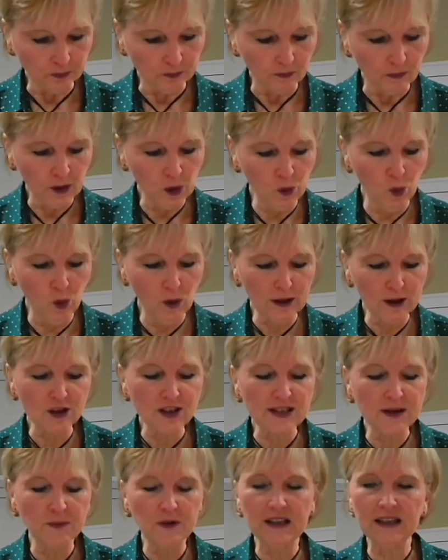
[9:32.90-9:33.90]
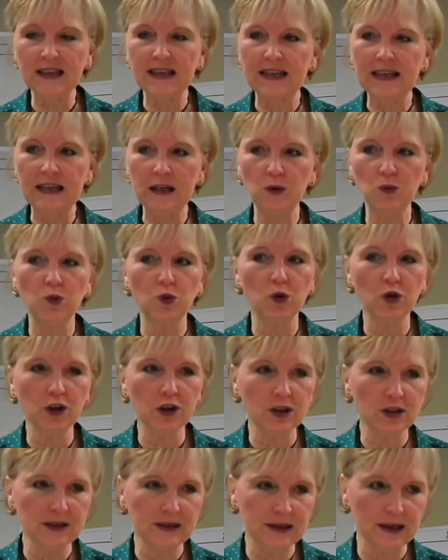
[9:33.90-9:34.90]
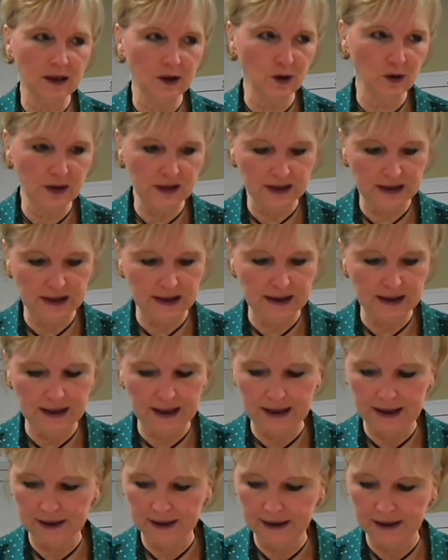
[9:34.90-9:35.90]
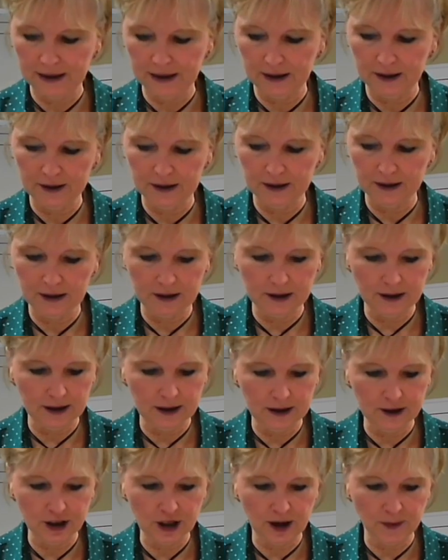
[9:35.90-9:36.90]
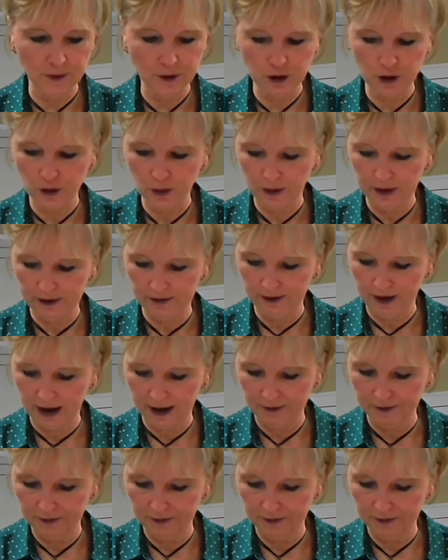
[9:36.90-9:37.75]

What are some of the key words that you see in the chapter 25?